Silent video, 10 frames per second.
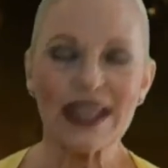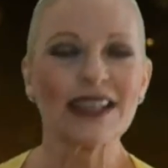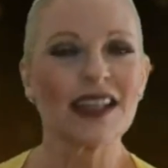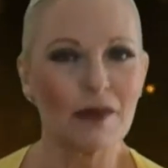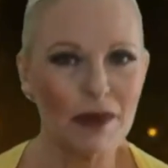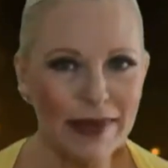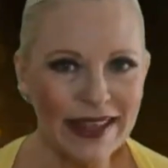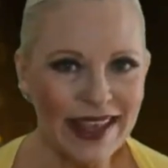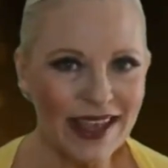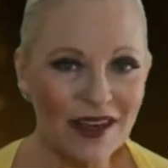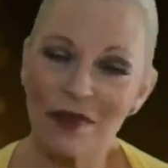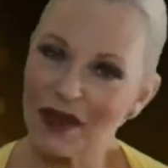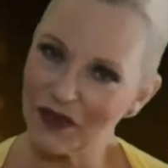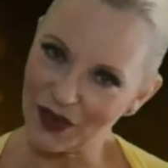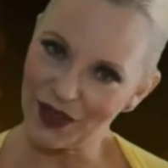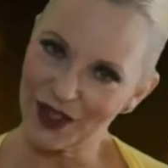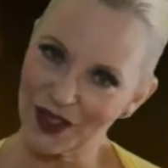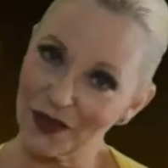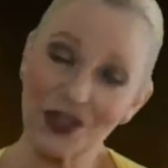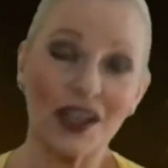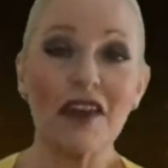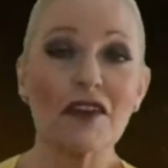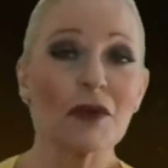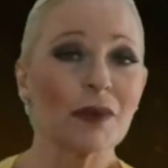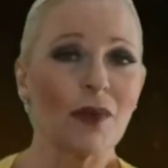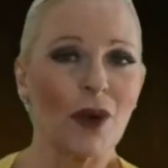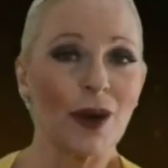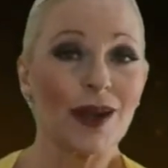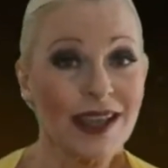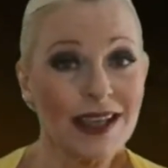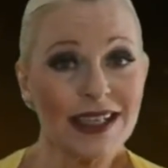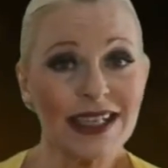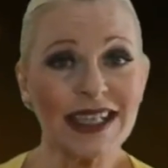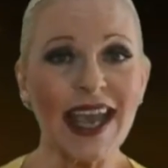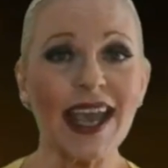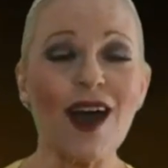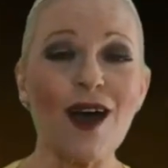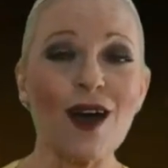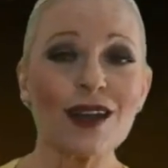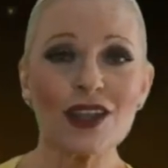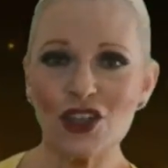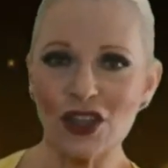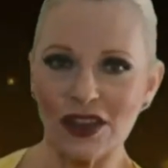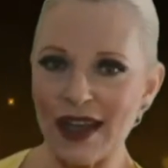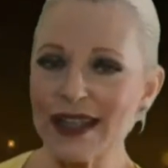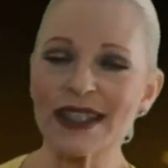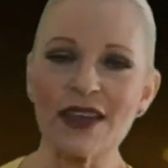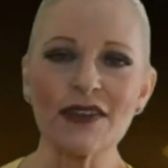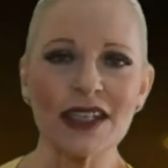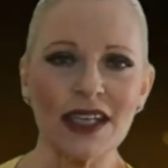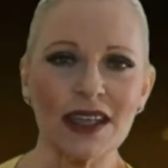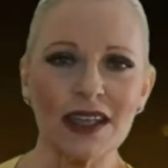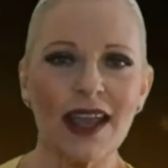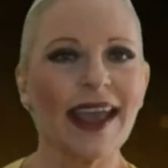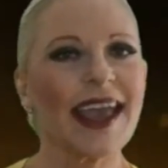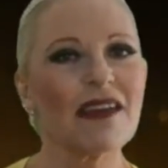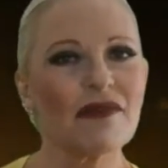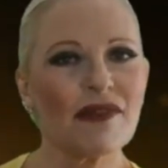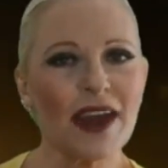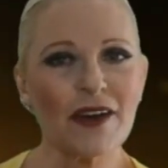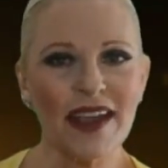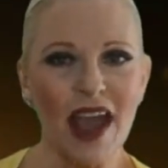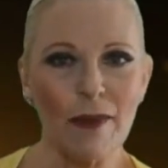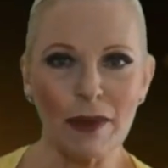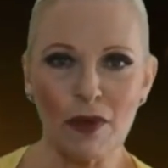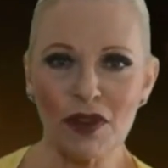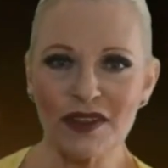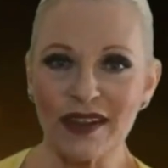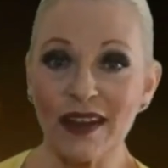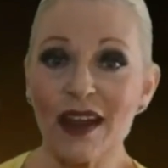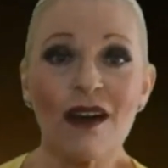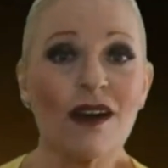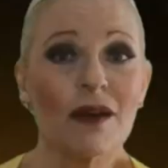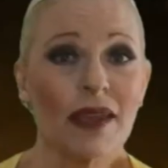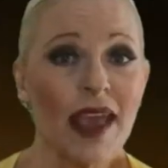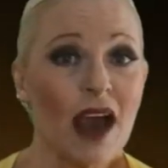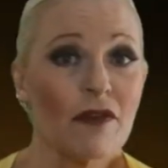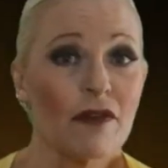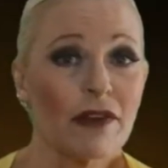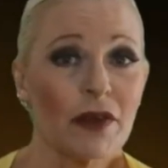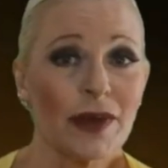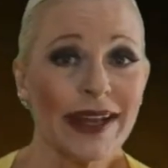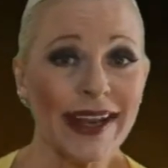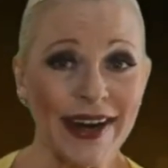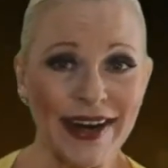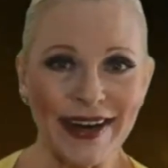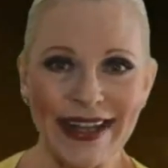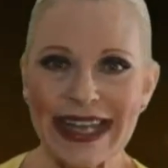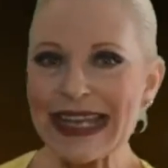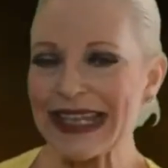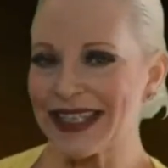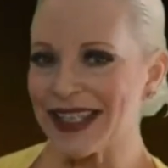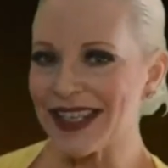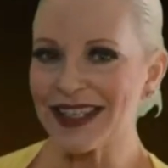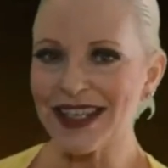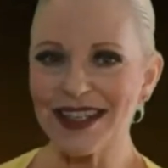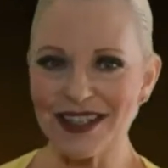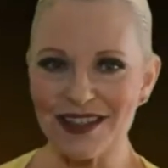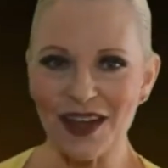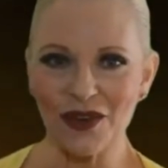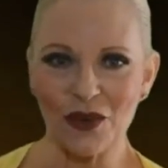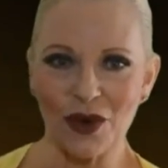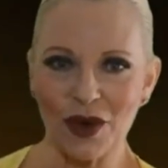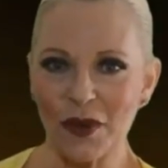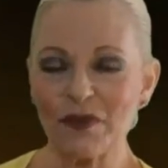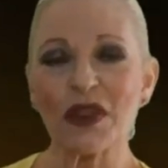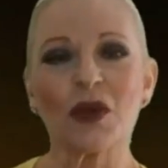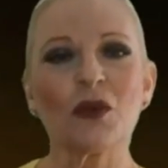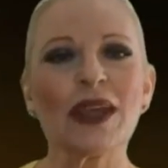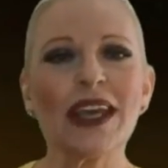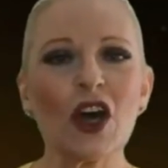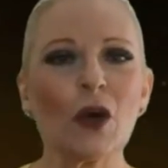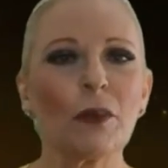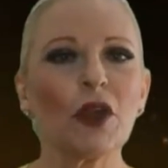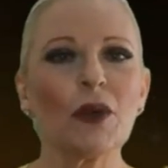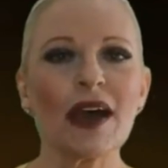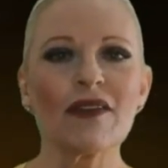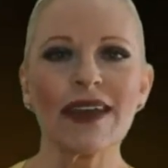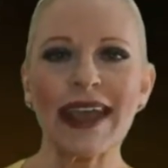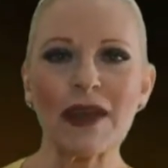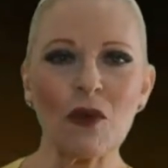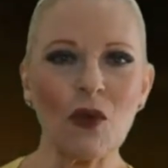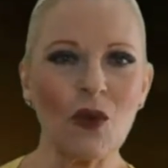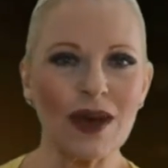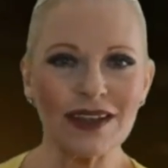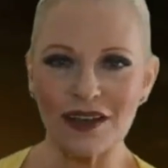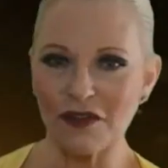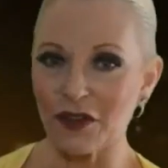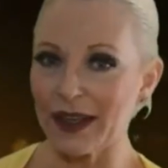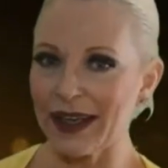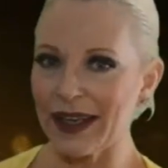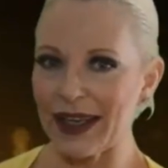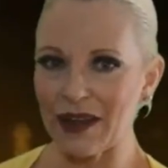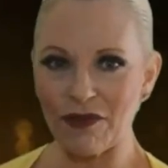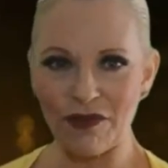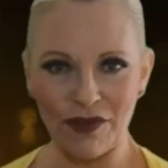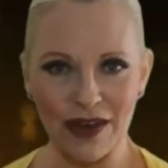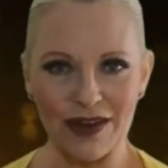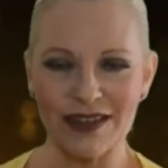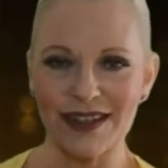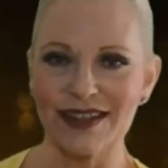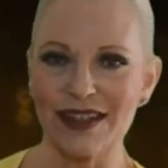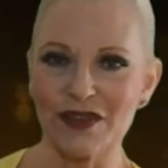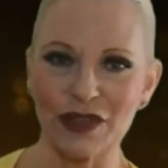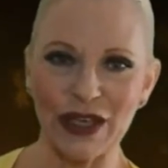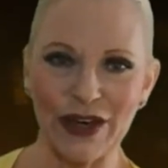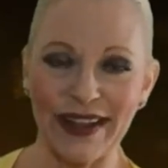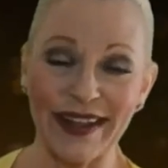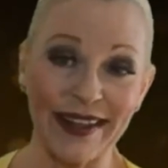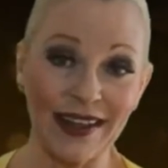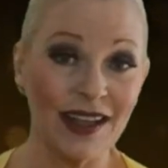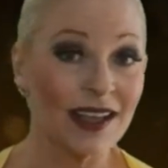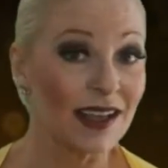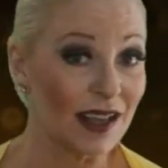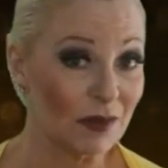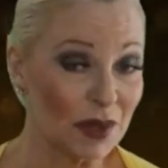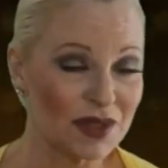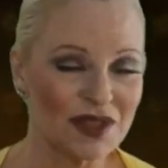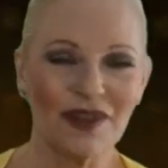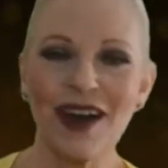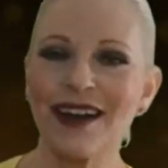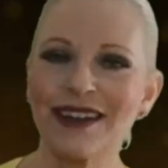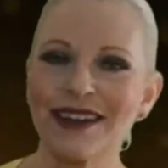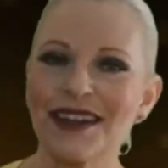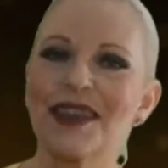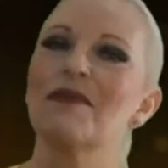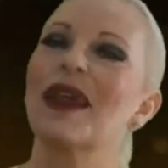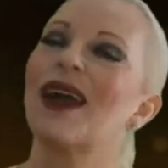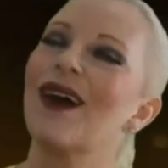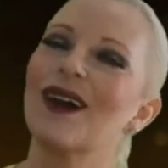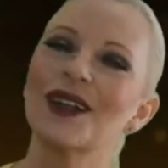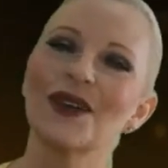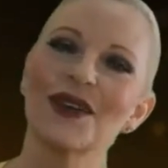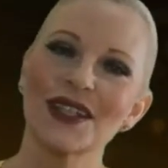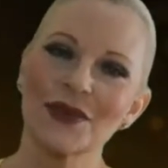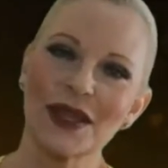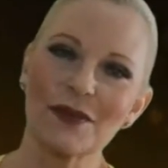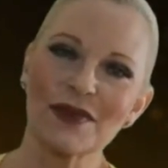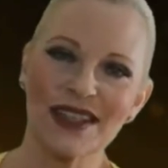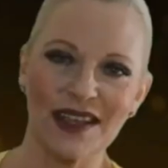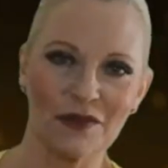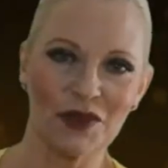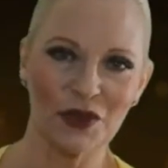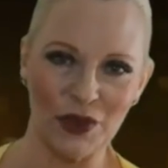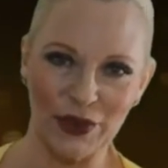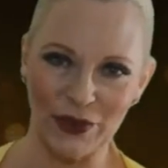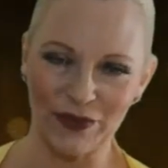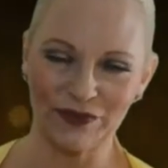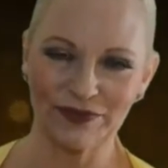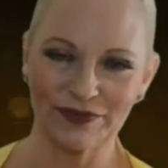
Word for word: Let me begin by first wishing everyone born today on July 17th a very happy birthday on behalf of everyone here at sunsigns.org. We hope you have a wonderful and a very successful year ahead. And most of all, may all your dreams come true.